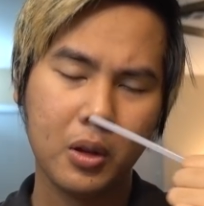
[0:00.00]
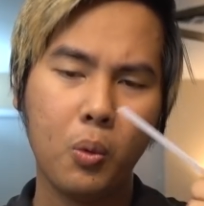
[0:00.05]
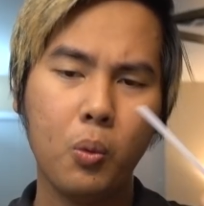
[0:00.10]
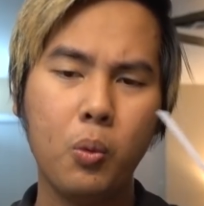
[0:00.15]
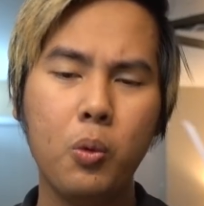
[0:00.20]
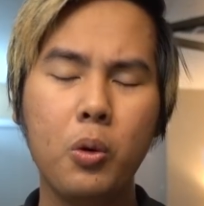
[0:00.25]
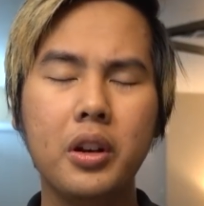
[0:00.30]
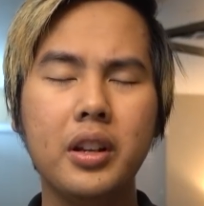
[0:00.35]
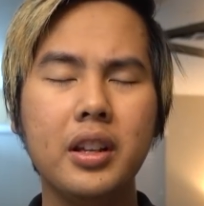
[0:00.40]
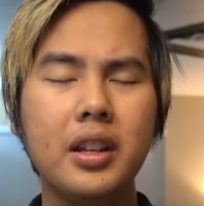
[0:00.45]

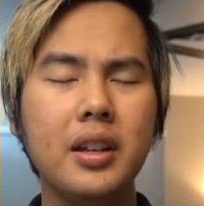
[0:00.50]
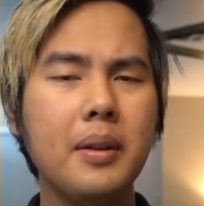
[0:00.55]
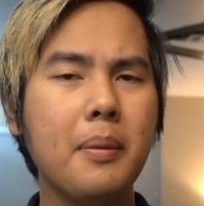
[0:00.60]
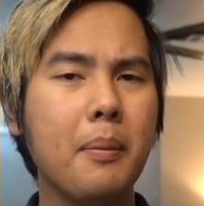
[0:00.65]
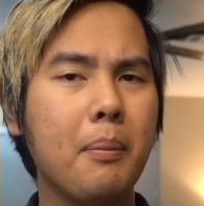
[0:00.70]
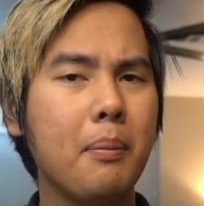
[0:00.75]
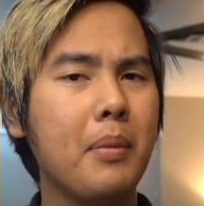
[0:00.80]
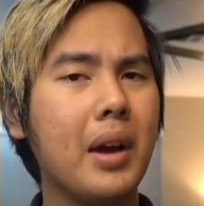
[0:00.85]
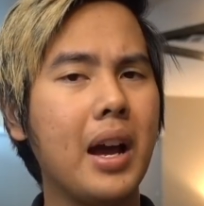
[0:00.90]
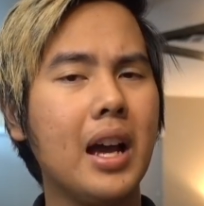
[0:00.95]
woody,
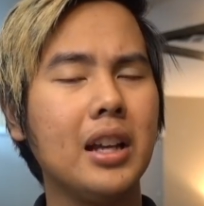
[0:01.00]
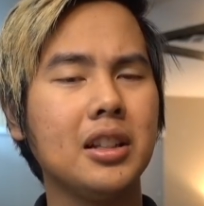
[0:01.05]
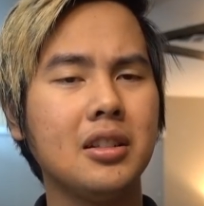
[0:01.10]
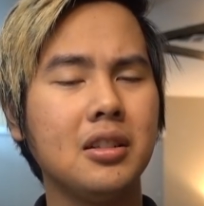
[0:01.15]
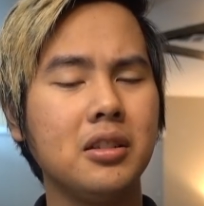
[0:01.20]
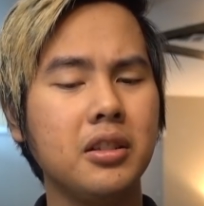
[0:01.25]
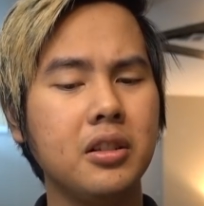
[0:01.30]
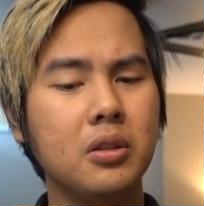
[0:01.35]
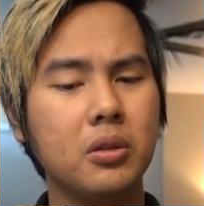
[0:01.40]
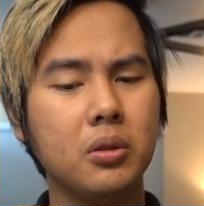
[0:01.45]

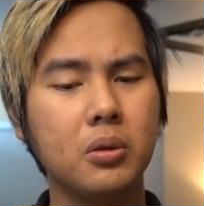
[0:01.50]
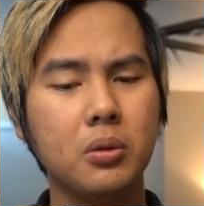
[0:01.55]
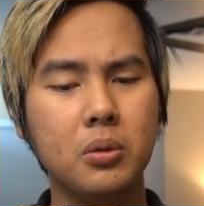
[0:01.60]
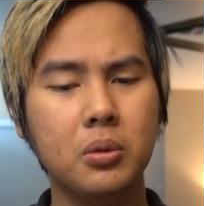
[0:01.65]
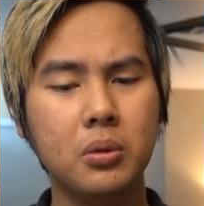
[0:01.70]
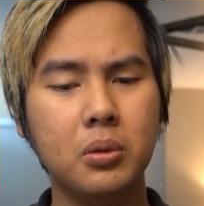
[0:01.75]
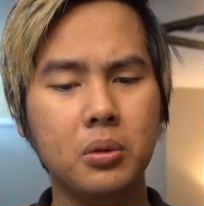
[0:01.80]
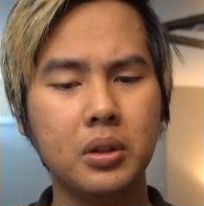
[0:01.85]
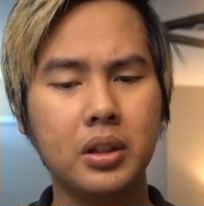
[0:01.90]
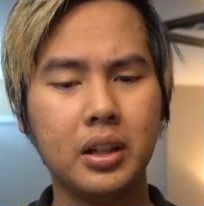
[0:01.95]
masculine
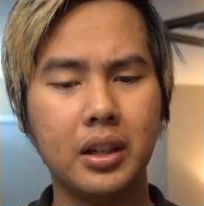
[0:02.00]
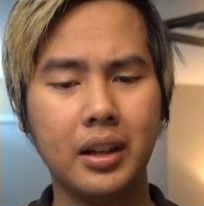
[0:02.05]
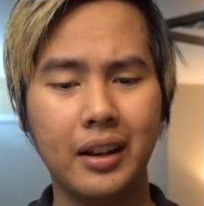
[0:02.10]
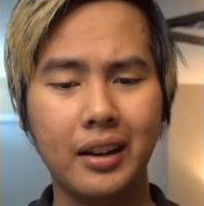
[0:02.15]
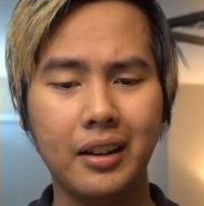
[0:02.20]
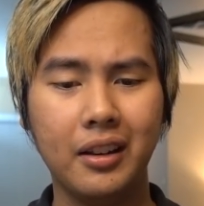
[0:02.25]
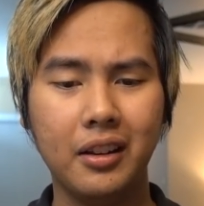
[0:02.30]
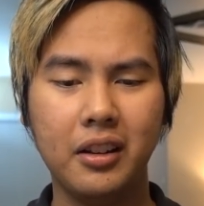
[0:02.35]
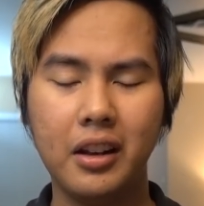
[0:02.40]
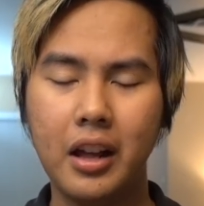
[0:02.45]
oud,
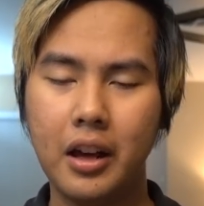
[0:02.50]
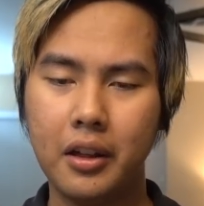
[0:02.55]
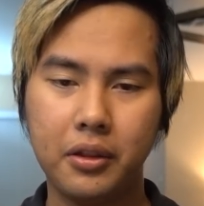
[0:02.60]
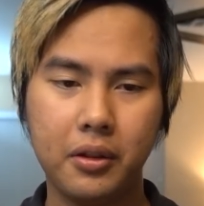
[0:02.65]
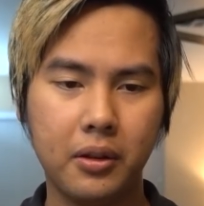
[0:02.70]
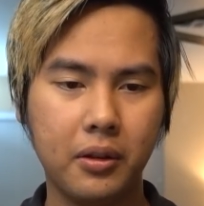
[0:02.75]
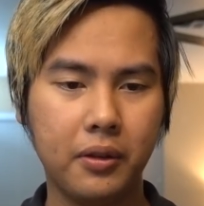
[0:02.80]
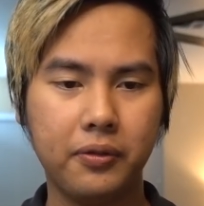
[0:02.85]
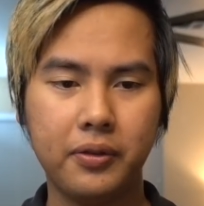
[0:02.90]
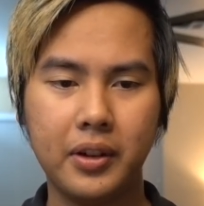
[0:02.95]

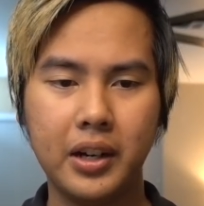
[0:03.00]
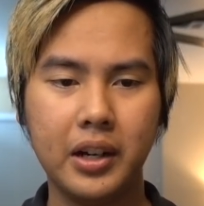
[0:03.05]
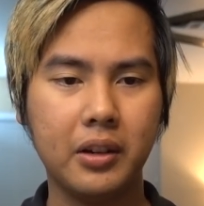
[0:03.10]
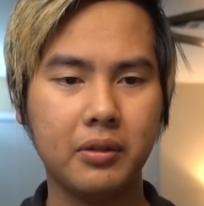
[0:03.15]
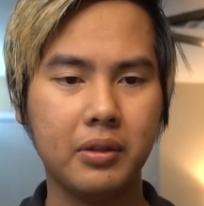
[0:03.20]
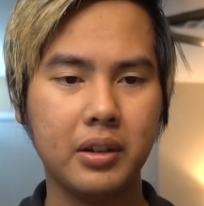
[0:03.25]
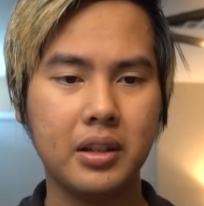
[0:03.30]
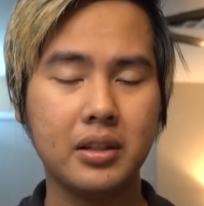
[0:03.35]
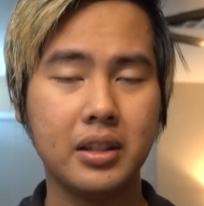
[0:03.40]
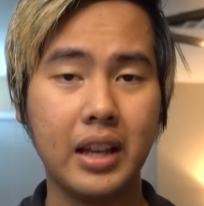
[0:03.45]
leather
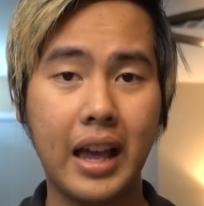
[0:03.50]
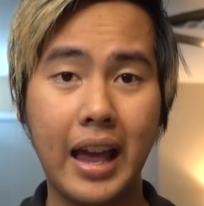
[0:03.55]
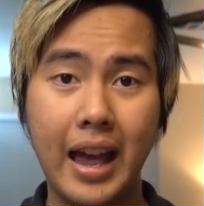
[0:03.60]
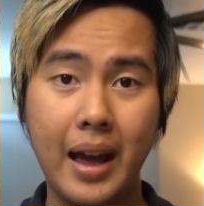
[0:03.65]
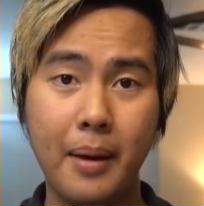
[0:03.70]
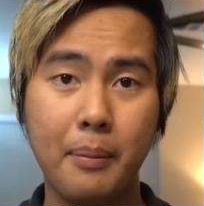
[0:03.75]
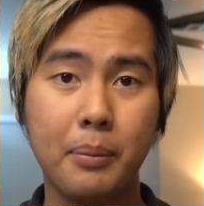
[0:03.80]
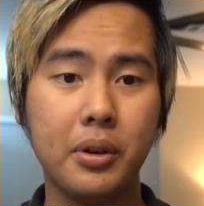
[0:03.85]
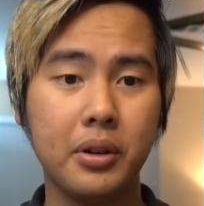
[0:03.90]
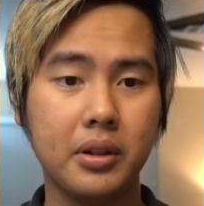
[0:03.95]
fragrance,
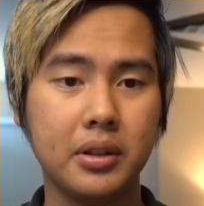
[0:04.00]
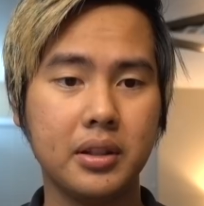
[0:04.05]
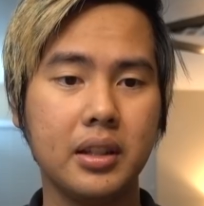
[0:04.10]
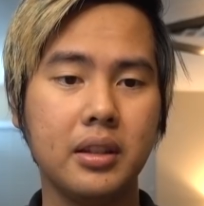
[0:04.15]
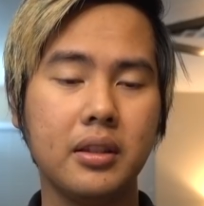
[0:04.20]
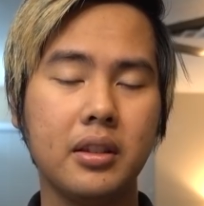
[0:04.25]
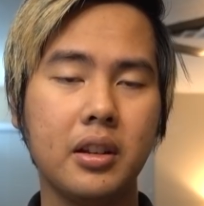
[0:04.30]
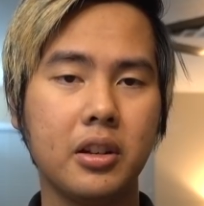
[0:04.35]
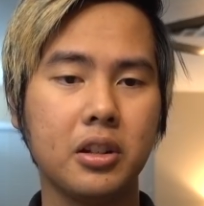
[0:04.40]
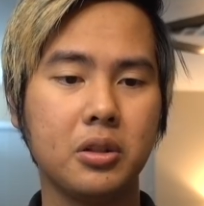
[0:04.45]
ambers
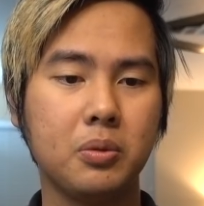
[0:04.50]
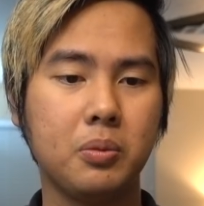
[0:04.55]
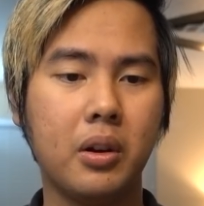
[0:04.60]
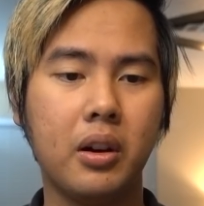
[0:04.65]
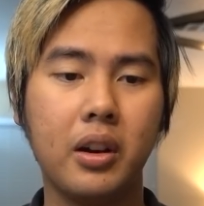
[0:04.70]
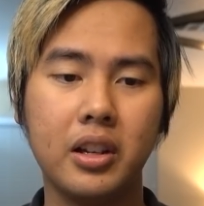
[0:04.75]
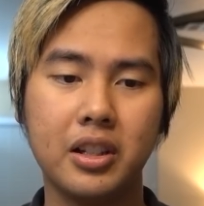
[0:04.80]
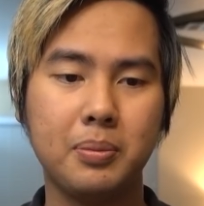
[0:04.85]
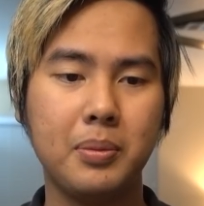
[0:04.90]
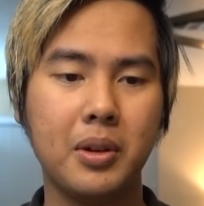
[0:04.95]
in there as
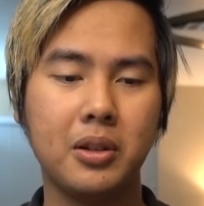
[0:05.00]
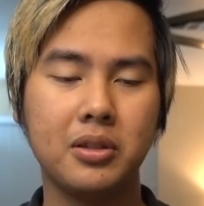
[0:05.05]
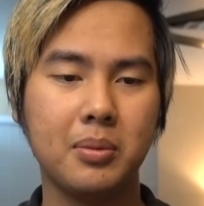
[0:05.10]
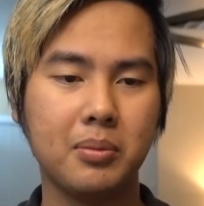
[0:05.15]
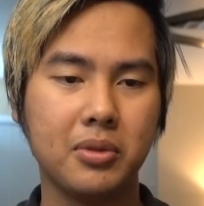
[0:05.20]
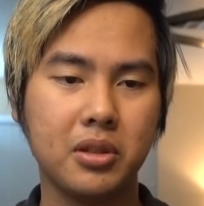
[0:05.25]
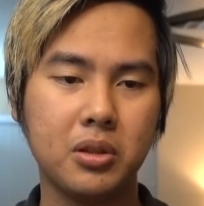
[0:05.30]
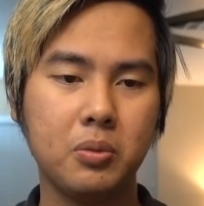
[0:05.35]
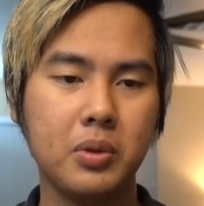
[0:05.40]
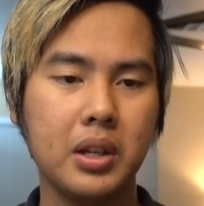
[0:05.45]
well. I smell
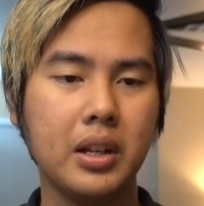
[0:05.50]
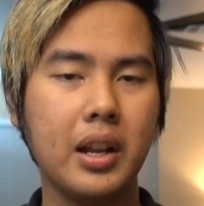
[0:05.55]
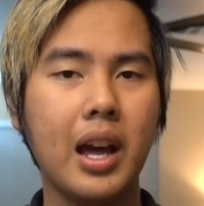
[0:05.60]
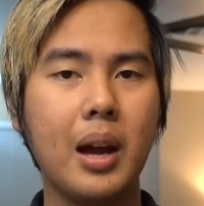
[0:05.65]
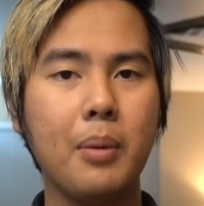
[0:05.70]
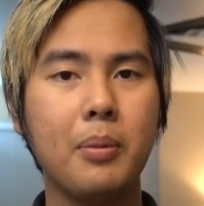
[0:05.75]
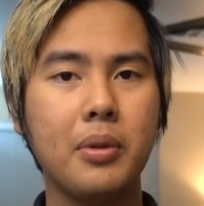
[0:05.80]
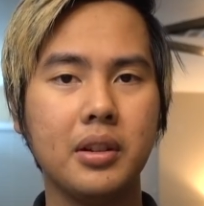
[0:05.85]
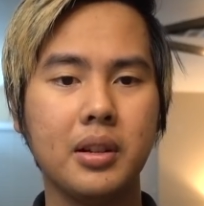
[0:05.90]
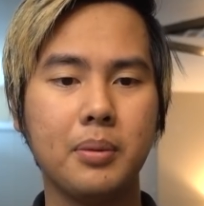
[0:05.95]
some sweet
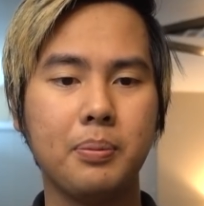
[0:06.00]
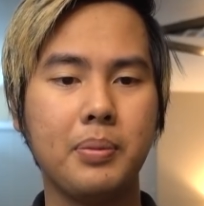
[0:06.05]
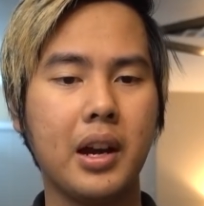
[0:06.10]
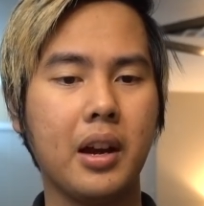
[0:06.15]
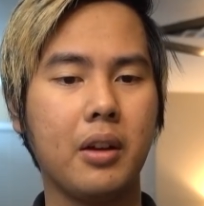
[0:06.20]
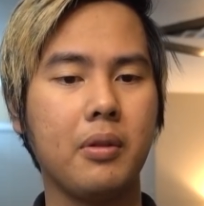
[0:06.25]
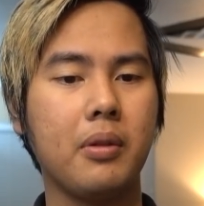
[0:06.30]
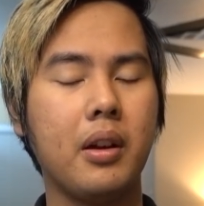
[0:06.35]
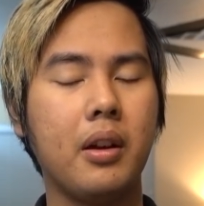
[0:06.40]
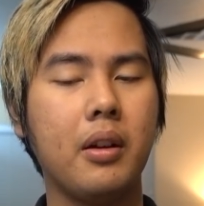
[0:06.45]
amber in the
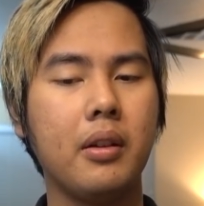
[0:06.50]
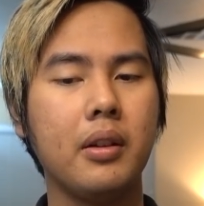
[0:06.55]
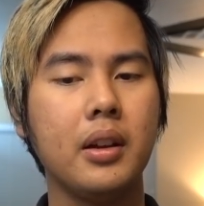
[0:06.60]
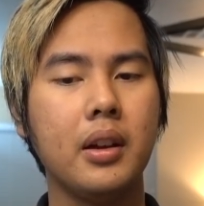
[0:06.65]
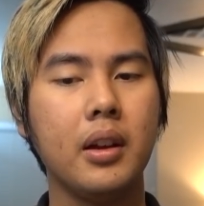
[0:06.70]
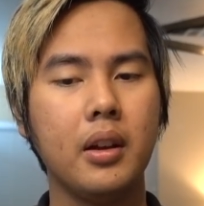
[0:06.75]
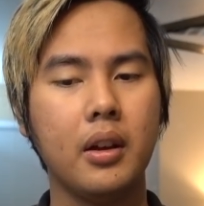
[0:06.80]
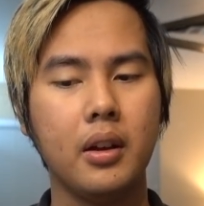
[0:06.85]
background.